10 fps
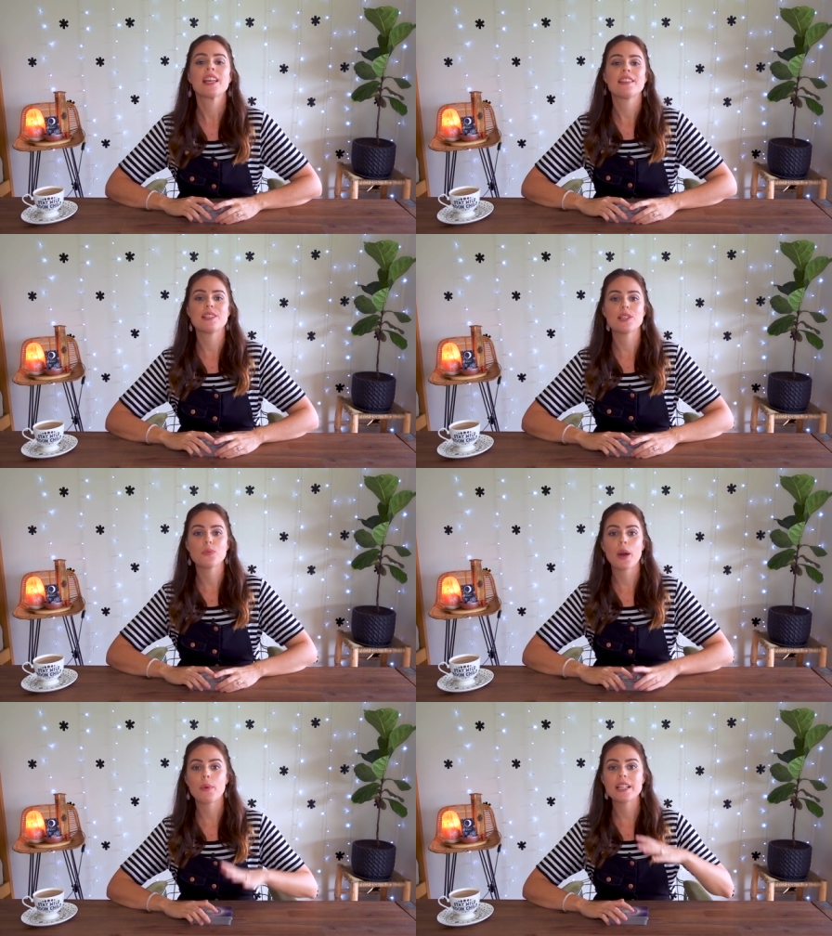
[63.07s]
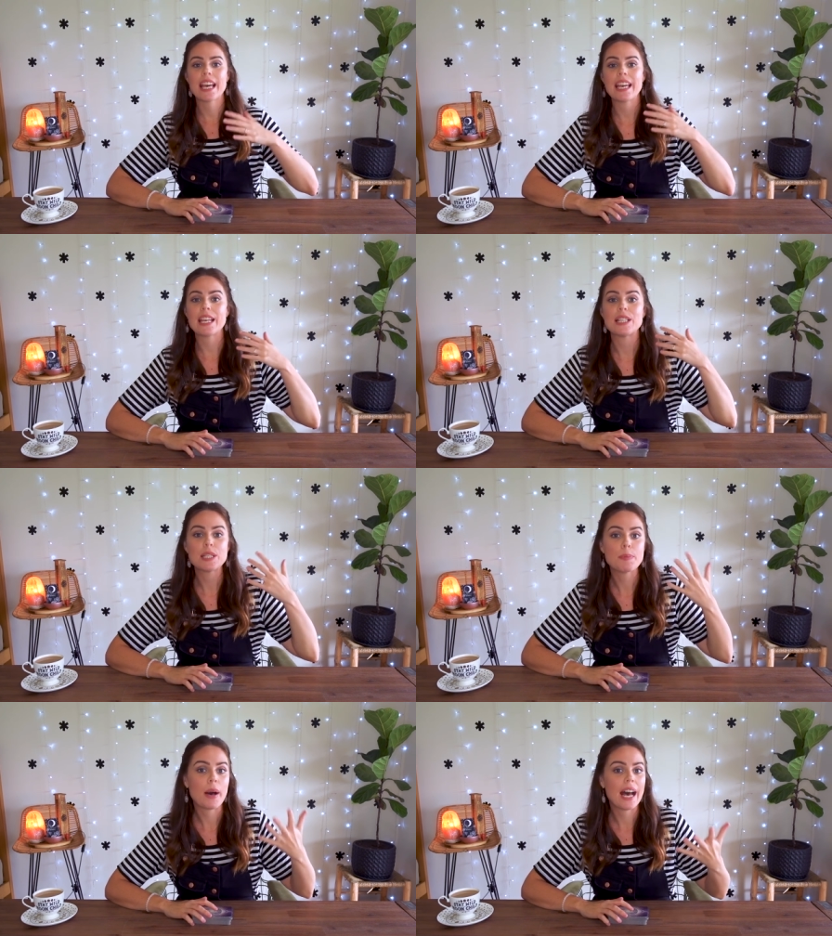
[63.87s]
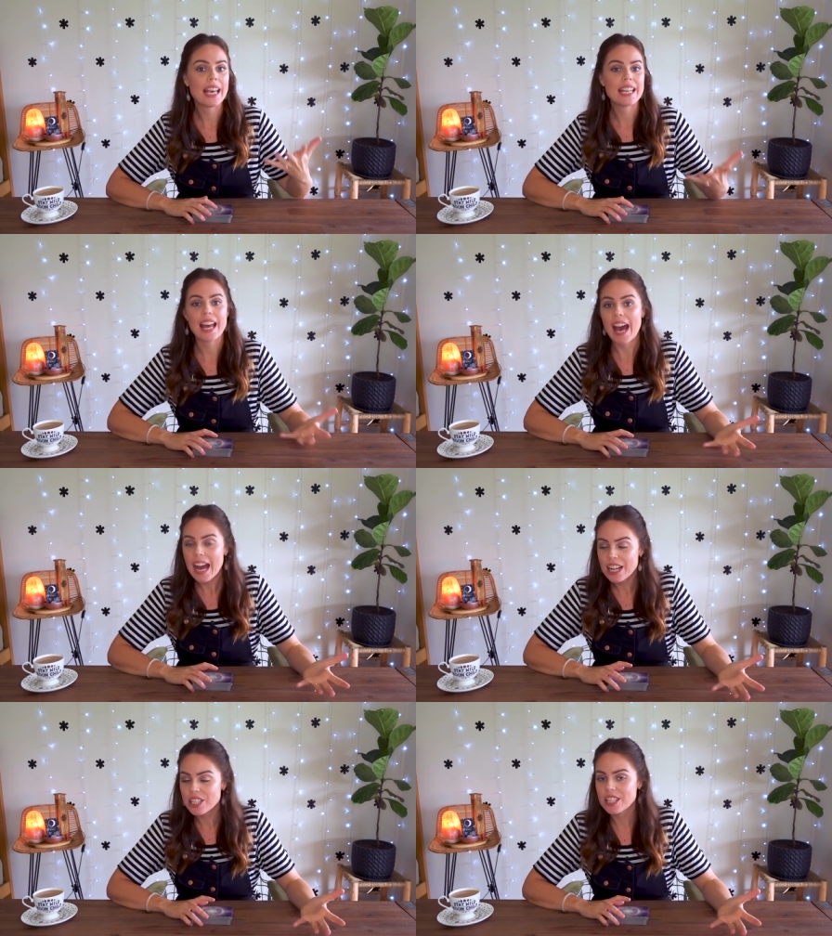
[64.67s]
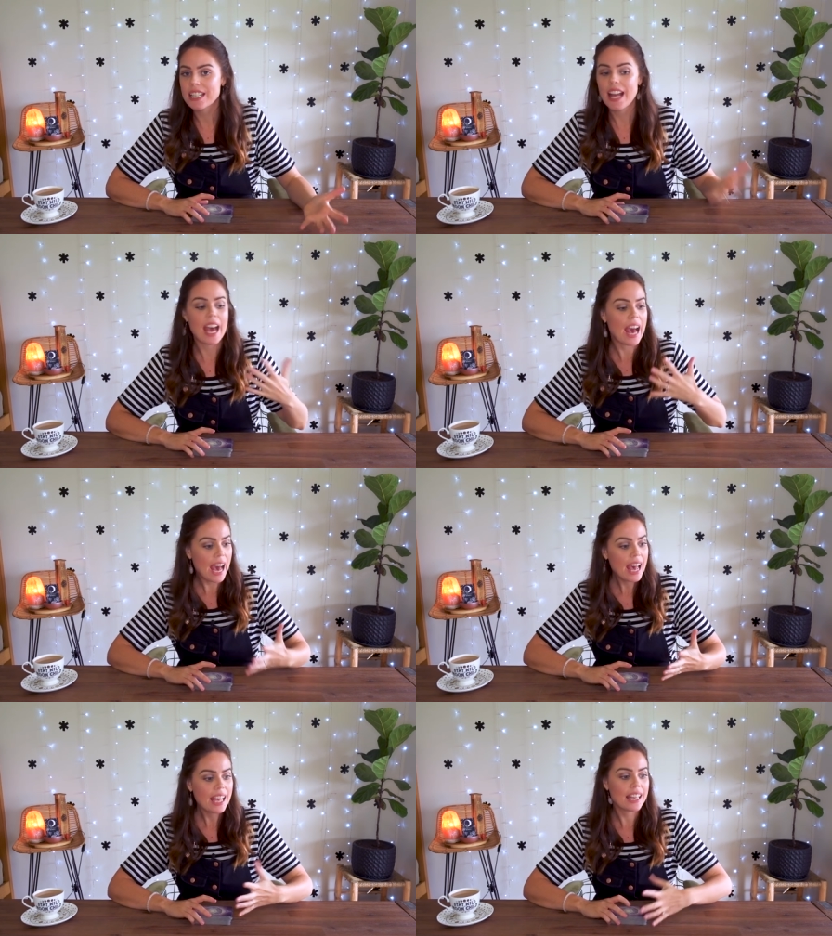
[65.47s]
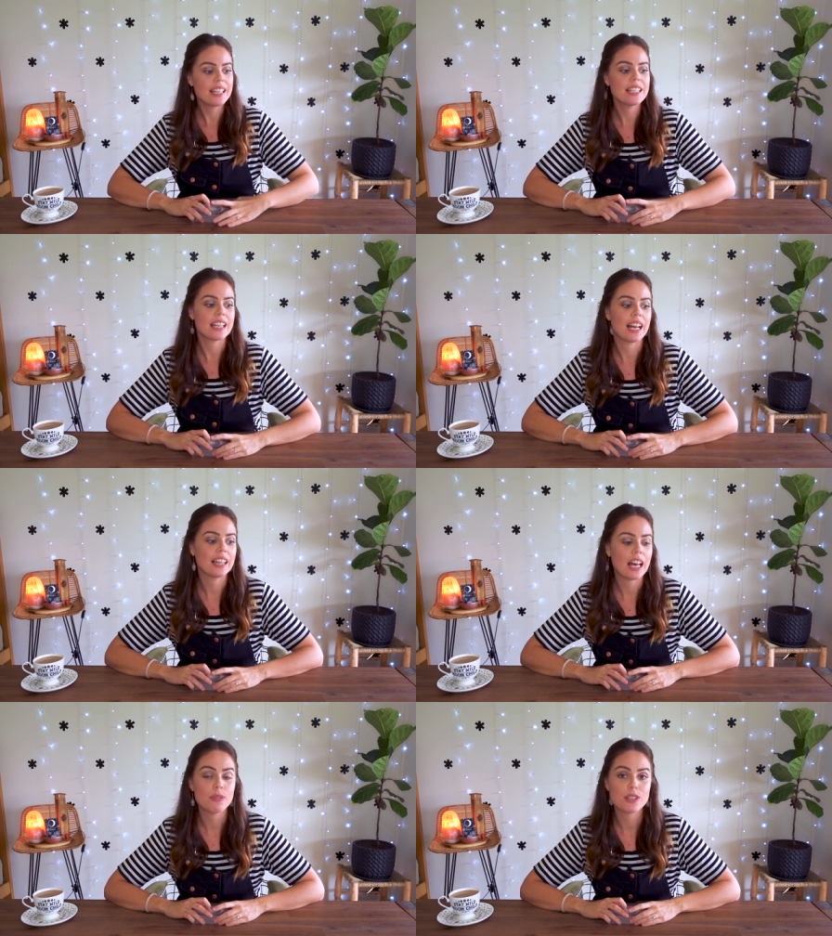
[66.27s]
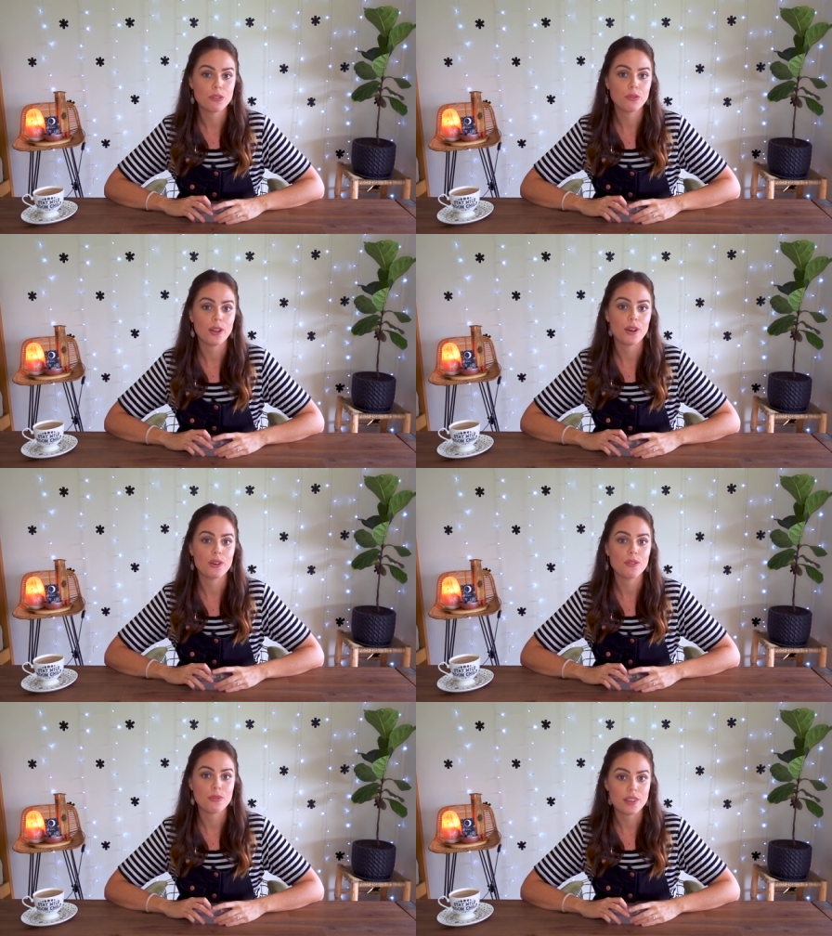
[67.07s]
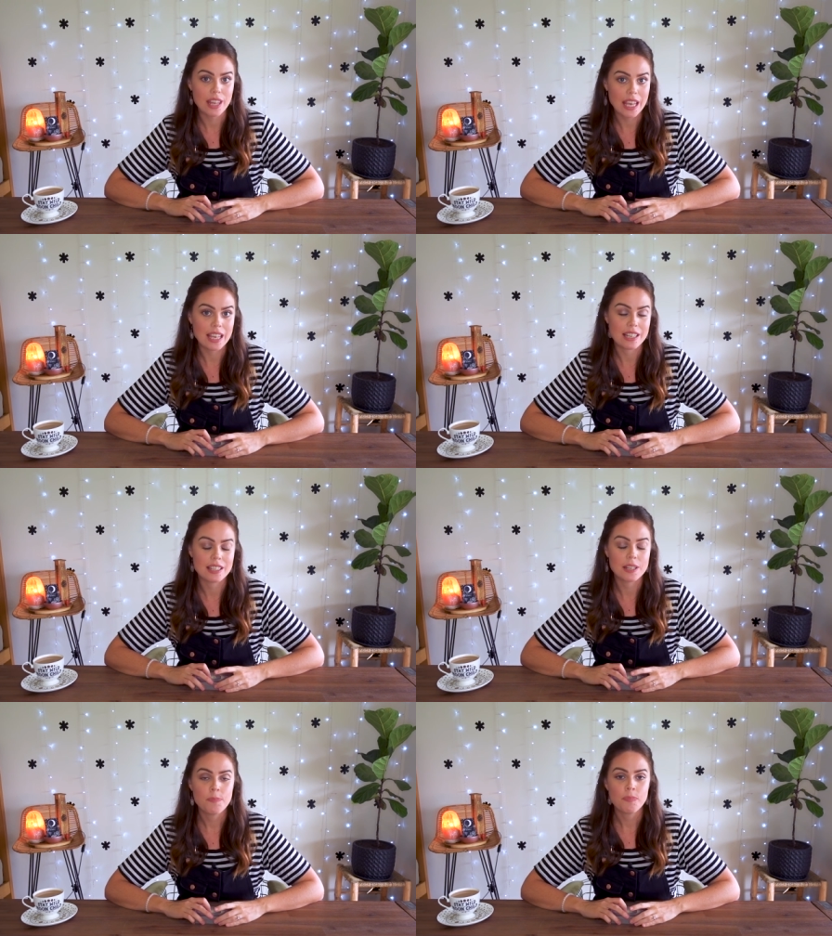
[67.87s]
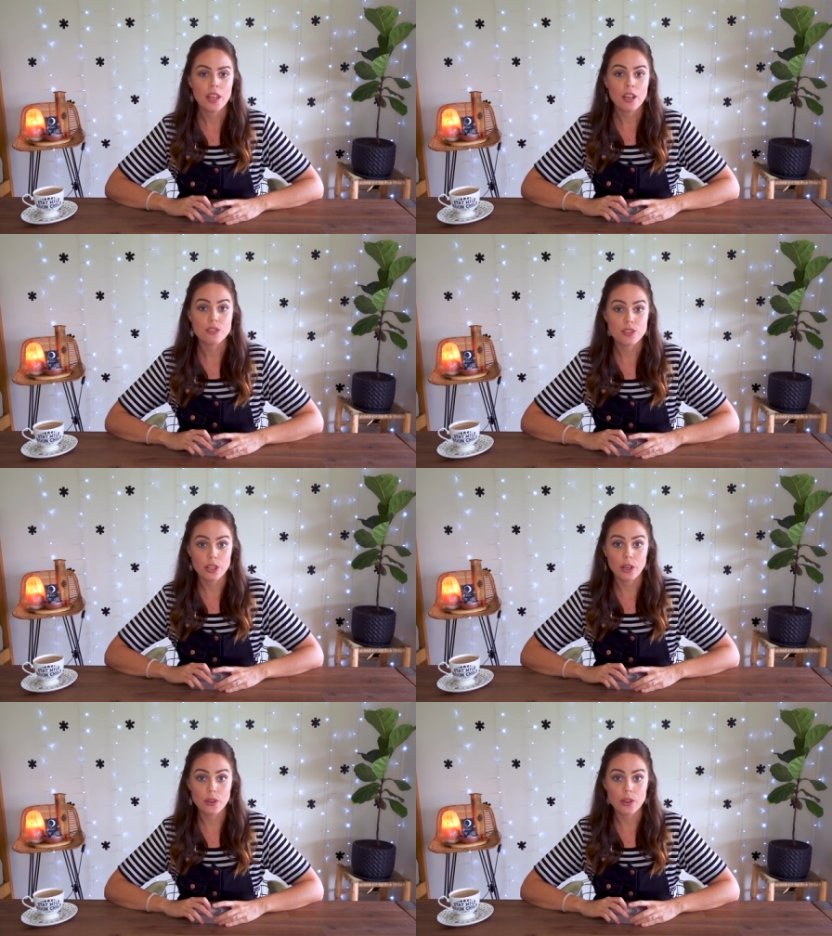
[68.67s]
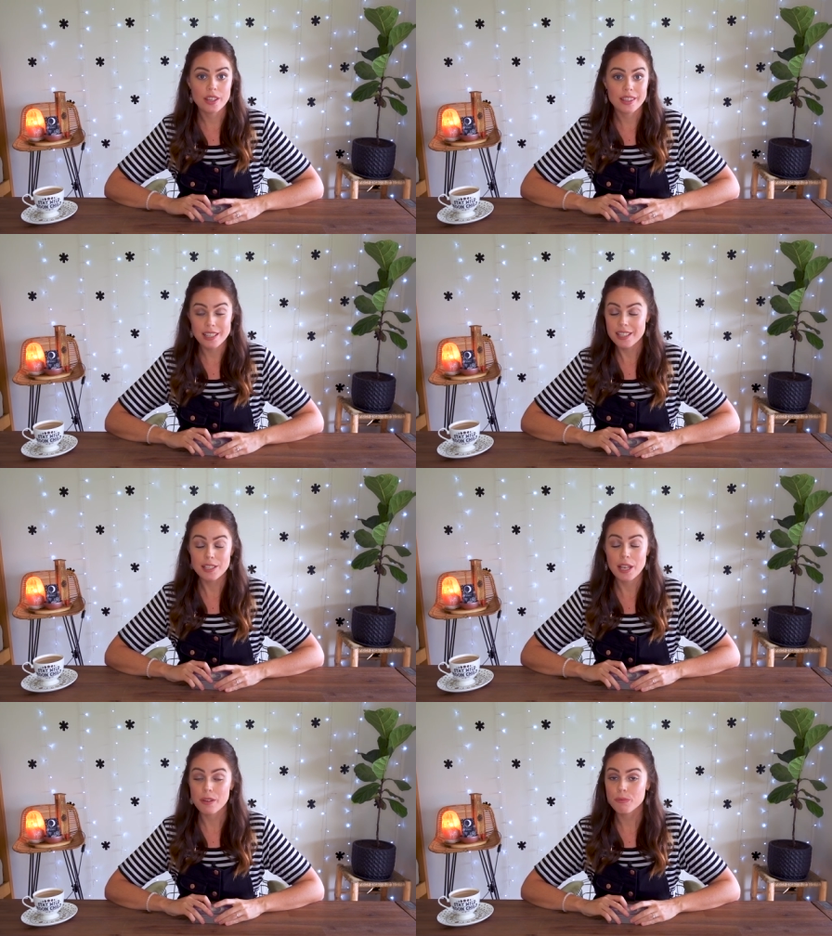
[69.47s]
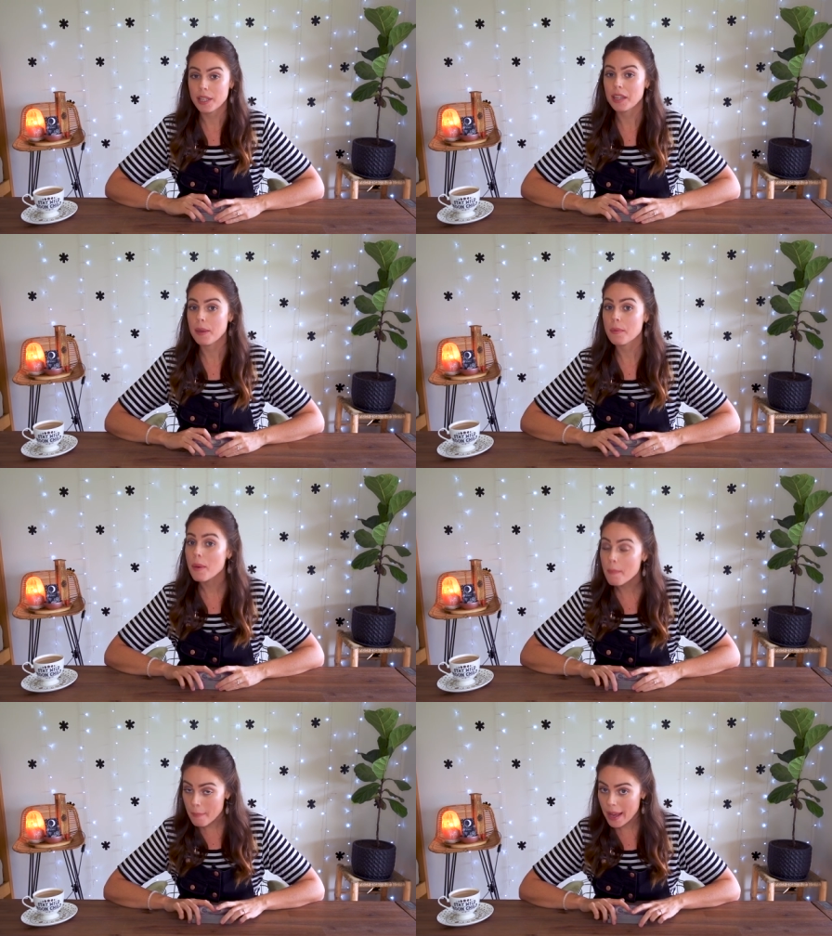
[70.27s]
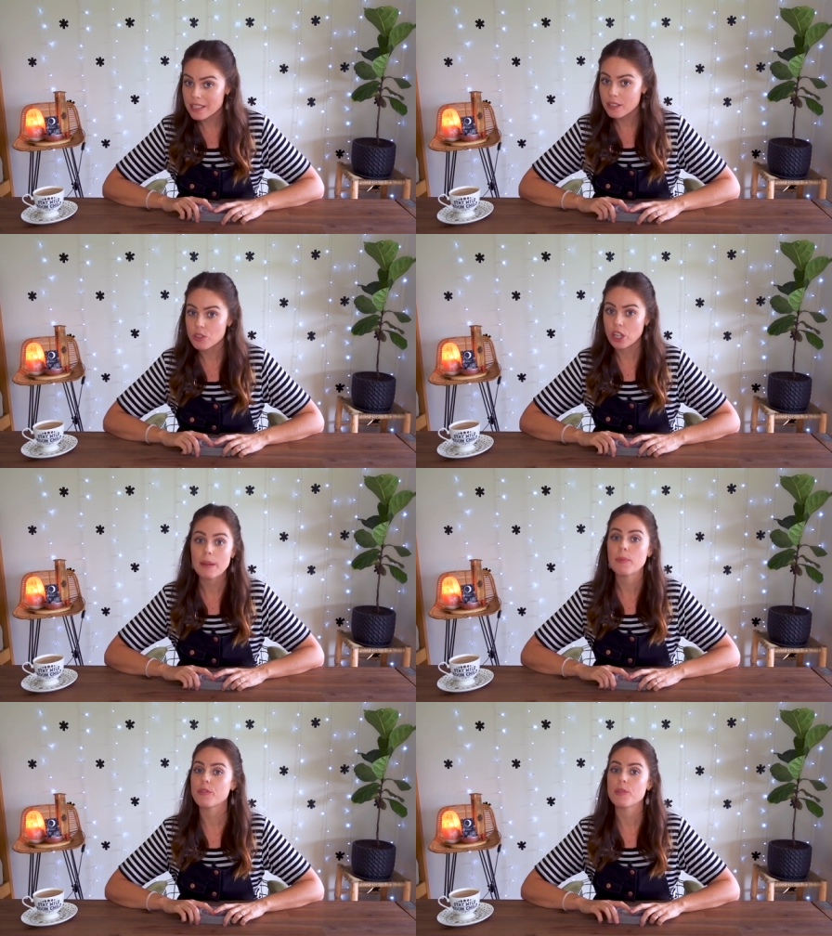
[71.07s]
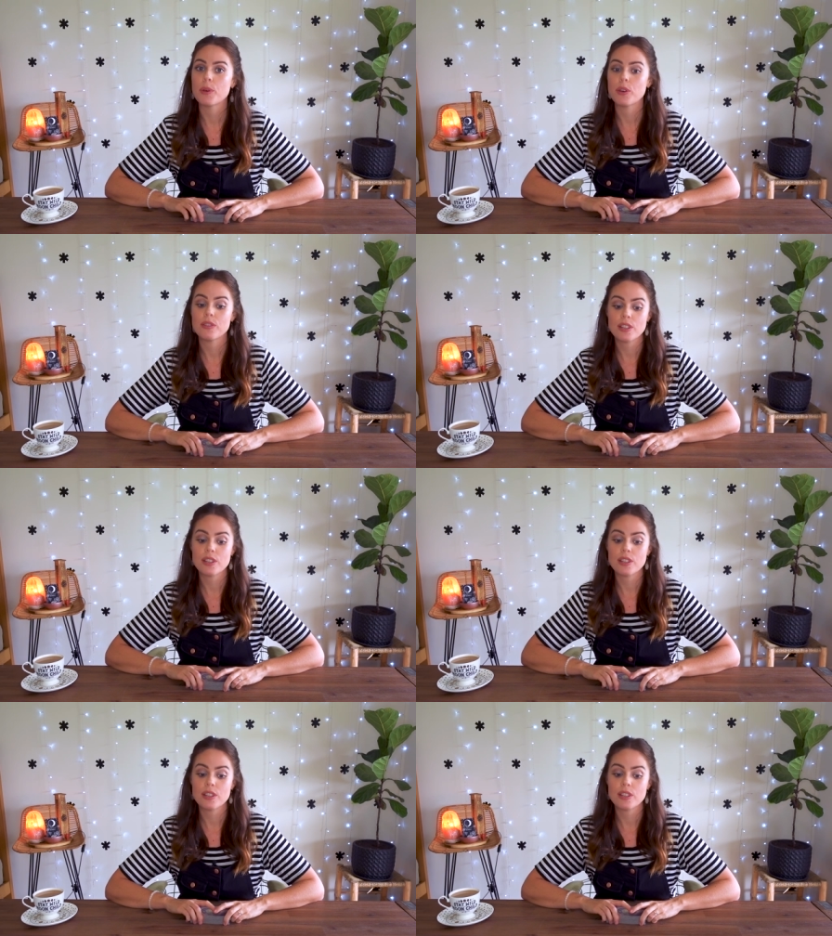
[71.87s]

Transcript: This is where we take inspired action and allow it to flow with ease. So this is a really massive time of the moon.